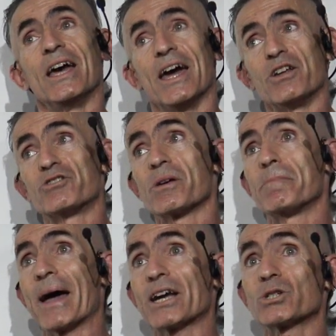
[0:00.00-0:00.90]
An interesting
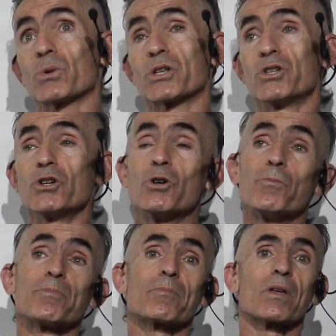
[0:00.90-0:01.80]
backstory
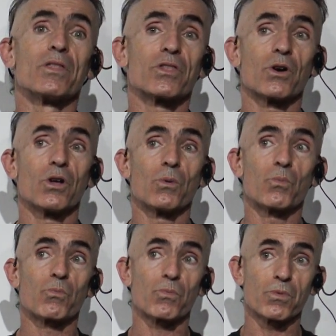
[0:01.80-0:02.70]
too, the
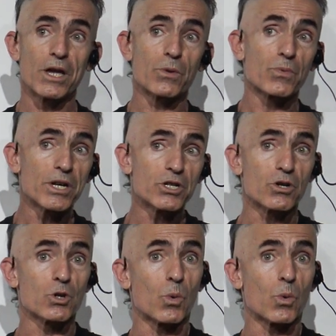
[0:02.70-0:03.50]
lead researcher,